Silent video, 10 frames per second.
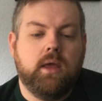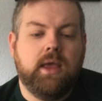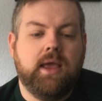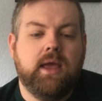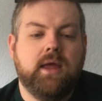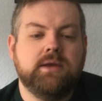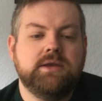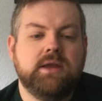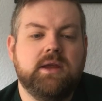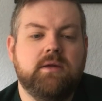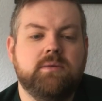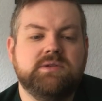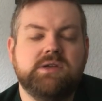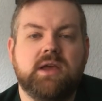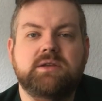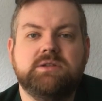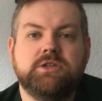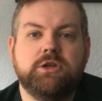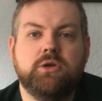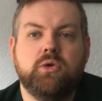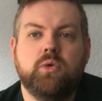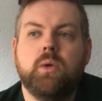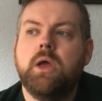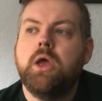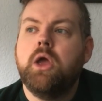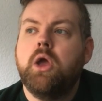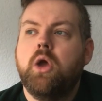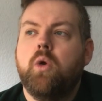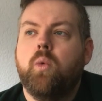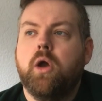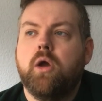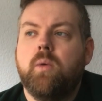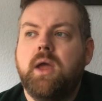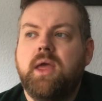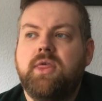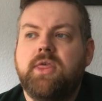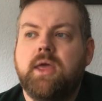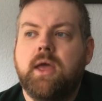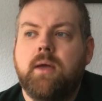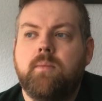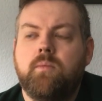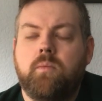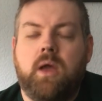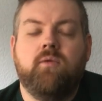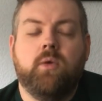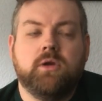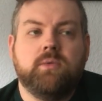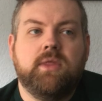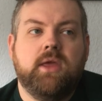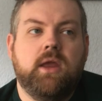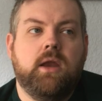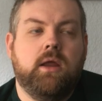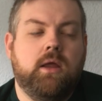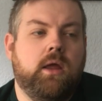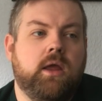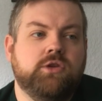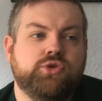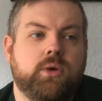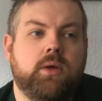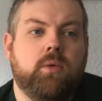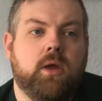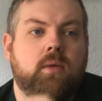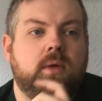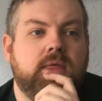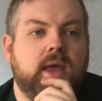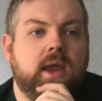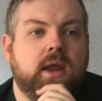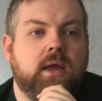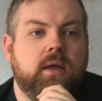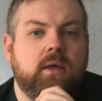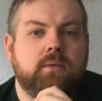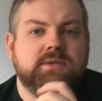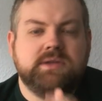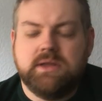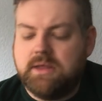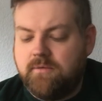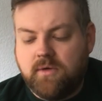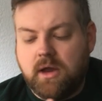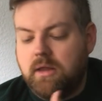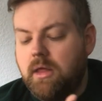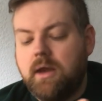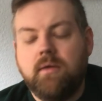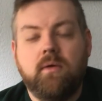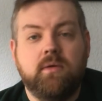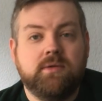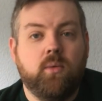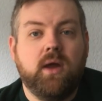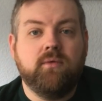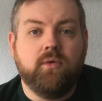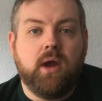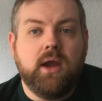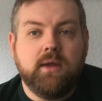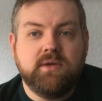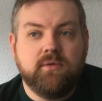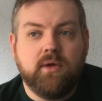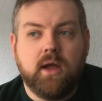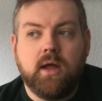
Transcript: and it was nice to work with. I've worked with it. I enjoy working with it, and they've got it's a wide variety of different